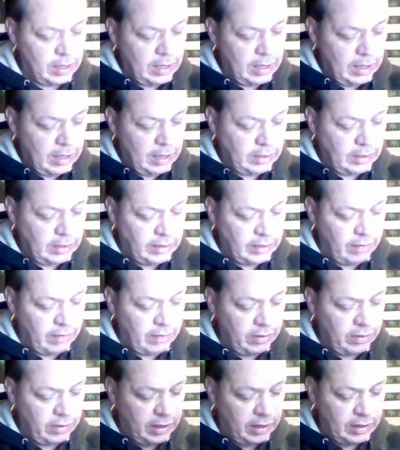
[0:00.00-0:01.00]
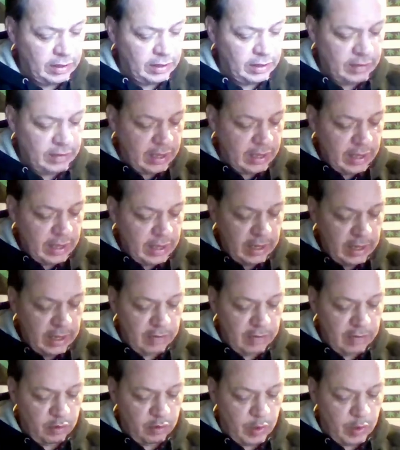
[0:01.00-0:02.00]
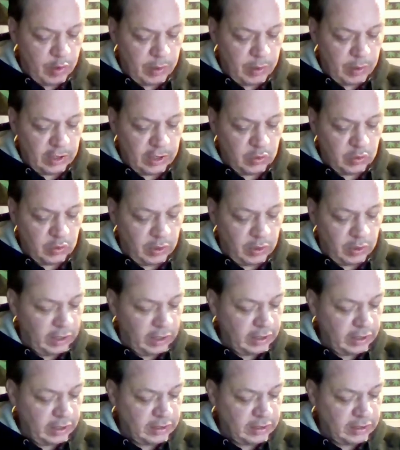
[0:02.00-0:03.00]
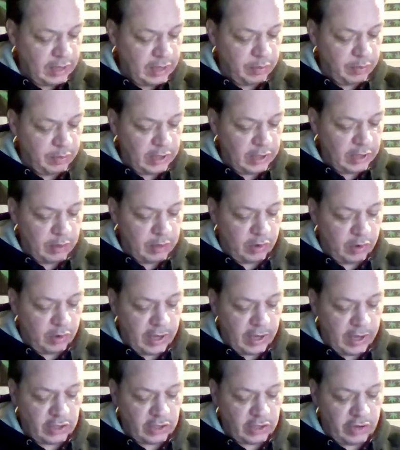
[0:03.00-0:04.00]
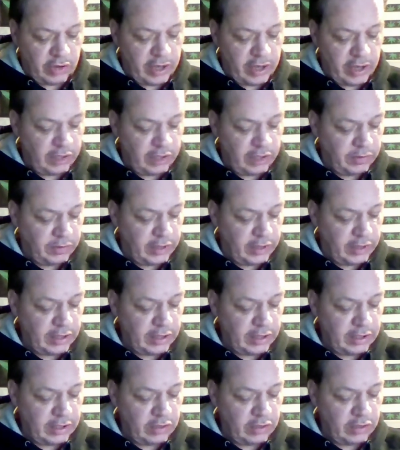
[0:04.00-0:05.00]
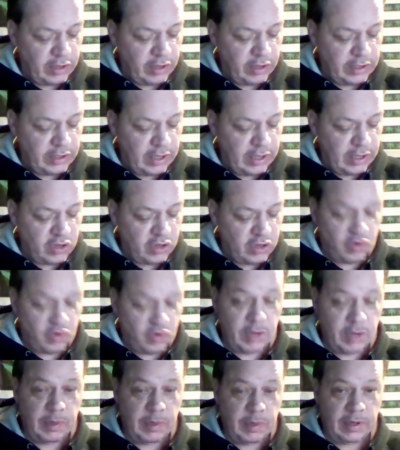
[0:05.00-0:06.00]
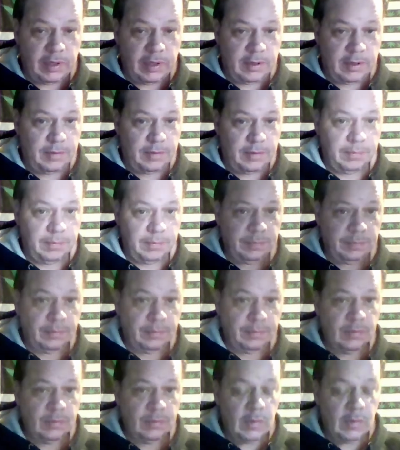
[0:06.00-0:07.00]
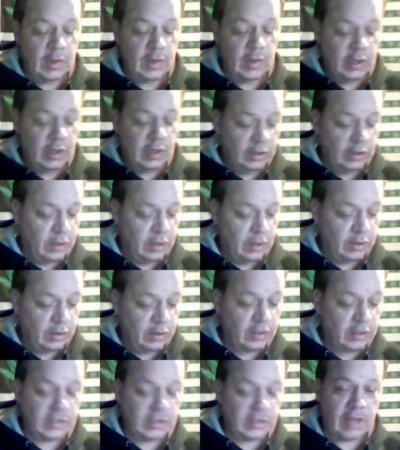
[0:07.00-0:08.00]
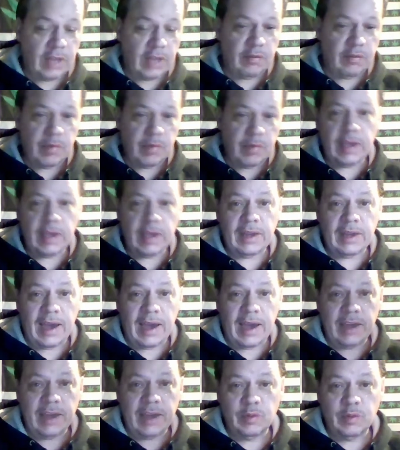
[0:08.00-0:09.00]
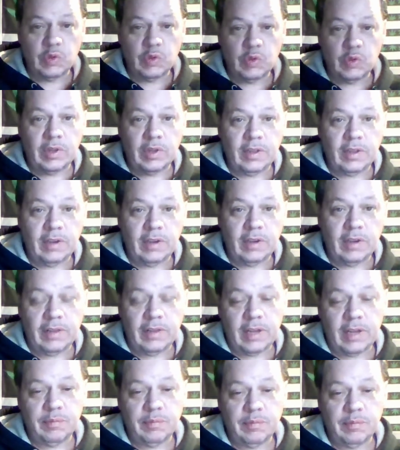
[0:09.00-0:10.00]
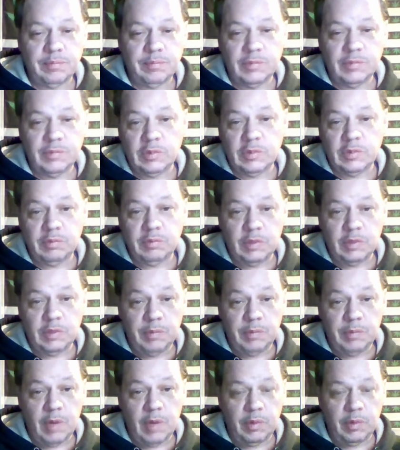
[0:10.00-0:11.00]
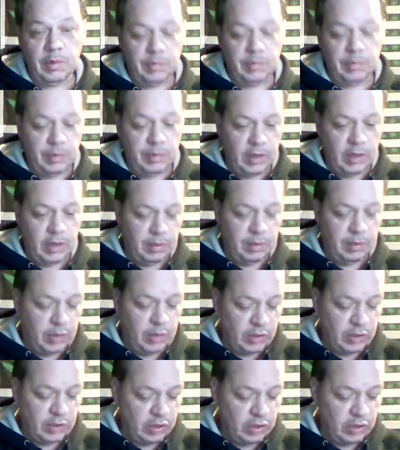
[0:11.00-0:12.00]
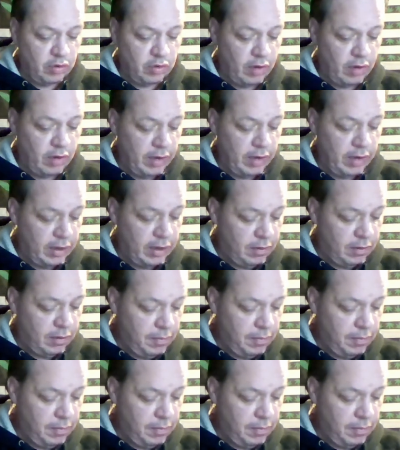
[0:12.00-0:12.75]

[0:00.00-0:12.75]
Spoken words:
And seven is, and if the Republicans will accept the Democrats' strategy for testing, tracing, and treatment. So those are seven main items right there that Pelosi's craw right now.